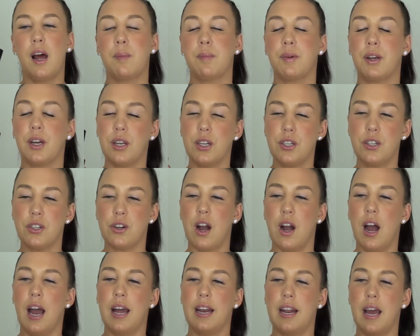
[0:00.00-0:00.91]
I'm going to
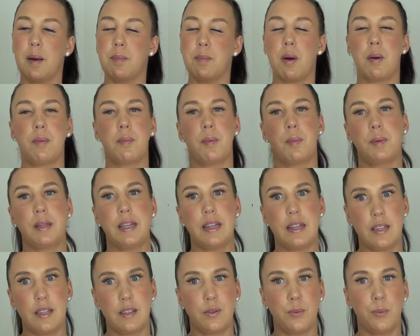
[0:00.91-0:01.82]
try it out probably
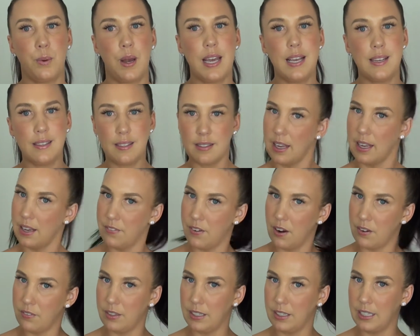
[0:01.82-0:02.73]
this week, see if
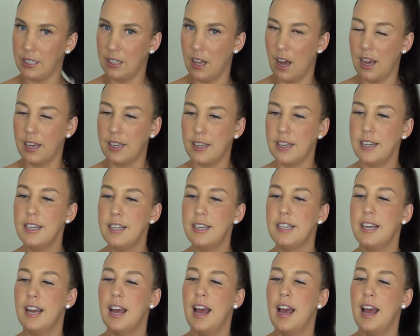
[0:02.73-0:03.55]
I really like it.